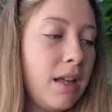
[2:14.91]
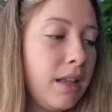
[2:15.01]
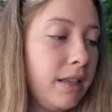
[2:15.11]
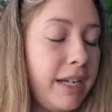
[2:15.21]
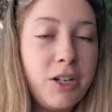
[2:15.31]

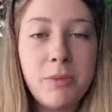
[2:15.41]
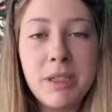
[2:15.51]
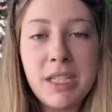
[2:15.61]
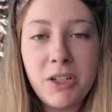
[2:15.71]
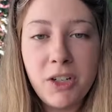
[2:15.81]
leader
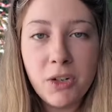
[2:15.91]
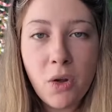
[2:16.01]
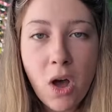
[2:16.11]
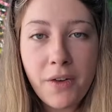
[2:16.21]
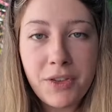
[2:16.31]
material
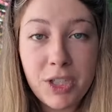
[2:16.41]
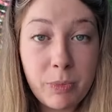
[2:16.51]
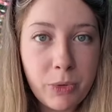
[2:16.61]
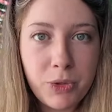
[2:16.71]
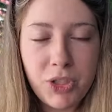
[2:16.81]
off the
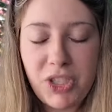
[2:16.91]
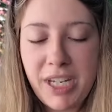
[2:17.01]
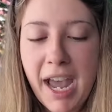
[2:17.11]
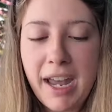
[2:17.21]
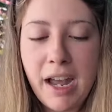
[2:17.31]
spool just yet.